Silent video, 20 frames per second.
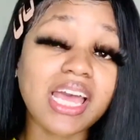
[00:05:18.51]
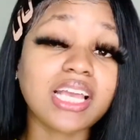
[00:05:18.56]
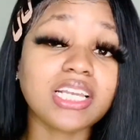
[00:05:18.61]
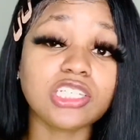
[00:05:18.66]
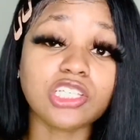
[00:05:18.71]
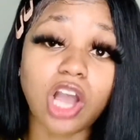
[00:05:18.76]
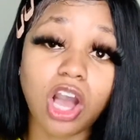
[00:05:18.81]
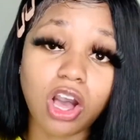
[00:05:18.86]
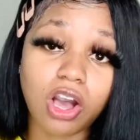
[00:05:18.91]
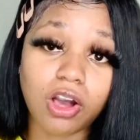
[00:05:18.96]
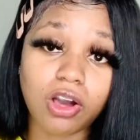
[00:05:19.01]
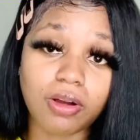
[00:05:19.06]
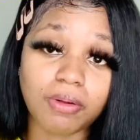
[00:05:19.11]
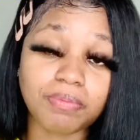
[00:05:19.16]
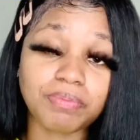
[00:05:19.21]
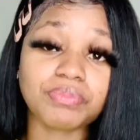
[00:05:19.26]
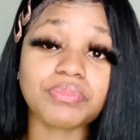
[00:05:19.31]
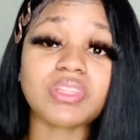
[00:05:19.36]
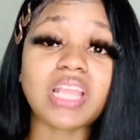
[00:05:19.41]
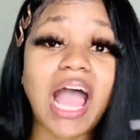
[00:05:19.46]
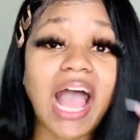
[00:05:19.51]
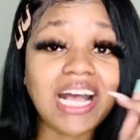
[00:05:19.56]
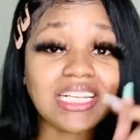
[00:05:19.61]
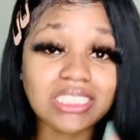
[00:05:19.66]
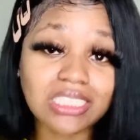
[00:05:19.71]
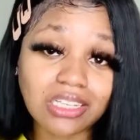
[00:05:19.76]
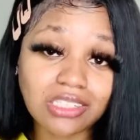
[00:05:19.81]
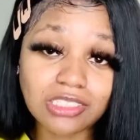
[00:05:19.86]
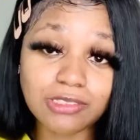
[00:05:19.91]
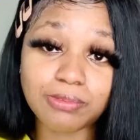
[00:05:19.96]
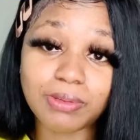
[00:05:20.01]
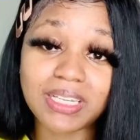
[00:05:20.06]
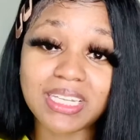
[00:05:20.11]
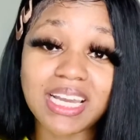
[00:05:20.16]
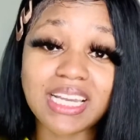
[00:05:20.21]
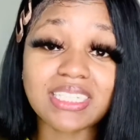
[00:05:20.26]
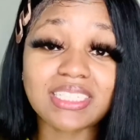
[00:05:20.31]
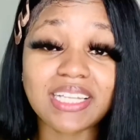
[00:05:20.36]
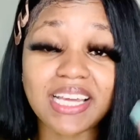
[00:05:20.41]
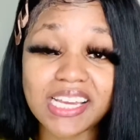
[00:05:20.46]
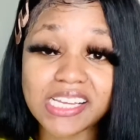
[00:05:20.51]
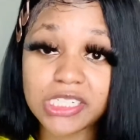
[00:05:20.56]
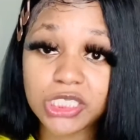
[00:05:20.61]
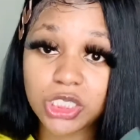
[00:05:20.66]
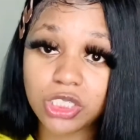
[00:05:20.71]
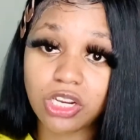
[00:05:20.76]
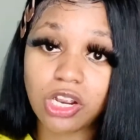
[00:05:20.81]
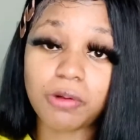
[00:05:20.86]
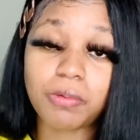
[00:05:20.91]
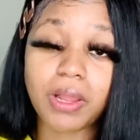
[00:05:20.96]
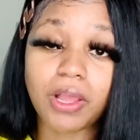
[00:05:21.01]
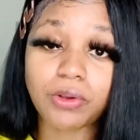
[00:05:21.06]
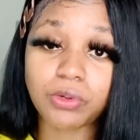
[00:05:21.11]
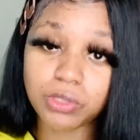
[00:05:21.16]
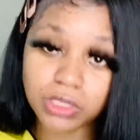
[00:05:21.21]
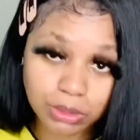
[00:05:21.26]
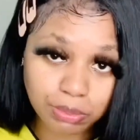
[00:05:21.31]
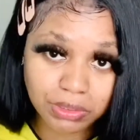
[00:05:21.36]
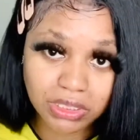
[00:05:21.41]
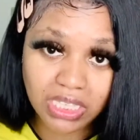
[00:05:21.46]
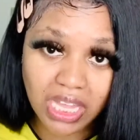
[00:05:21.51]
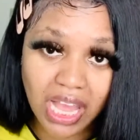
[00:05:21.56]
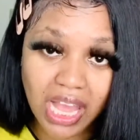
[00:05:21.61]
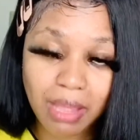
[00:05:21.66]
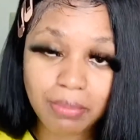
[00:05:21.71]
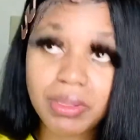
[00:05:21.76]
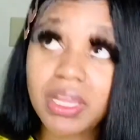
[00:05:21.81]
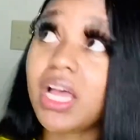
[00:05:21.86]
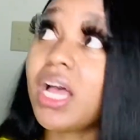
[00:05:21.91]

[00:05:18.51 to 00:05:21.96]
Y'all, I saw this ring light last year around Christmas time.